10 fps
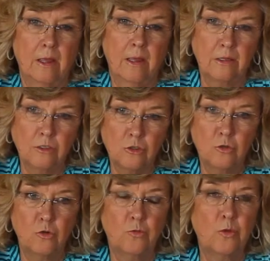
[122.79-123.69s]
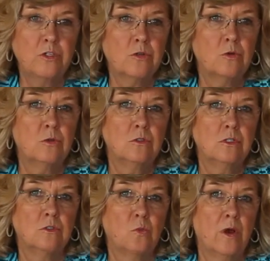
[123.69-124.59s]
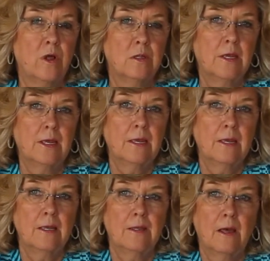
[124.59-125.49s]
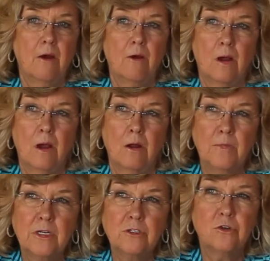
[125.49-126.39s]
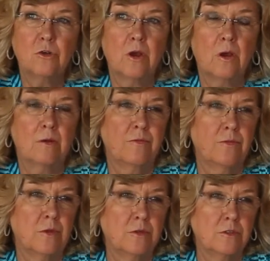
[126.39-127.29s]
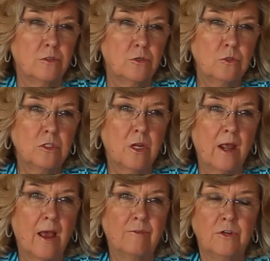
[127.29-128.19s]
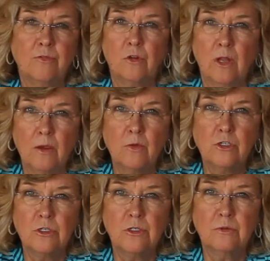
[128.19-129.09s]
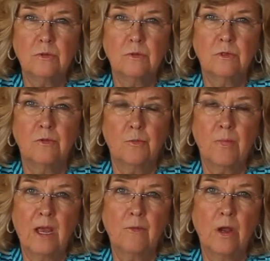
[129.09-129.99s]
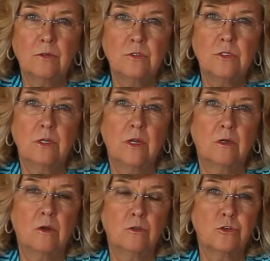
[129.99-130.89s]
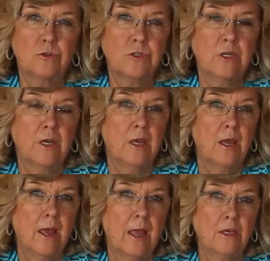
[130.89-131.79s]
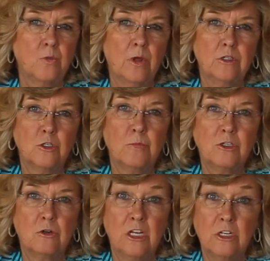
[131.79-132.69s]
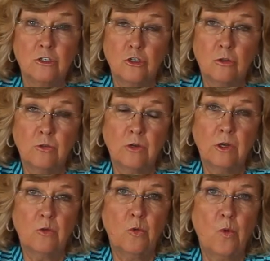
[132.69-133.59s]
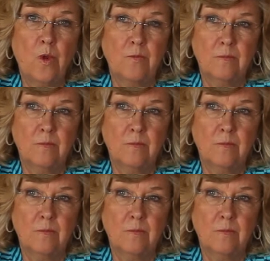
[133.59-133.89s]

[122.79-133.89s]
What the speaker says: and this is true of preschools as well, are a mixture of students that have different languages, different backgrounds and cultures, as well as special needs children who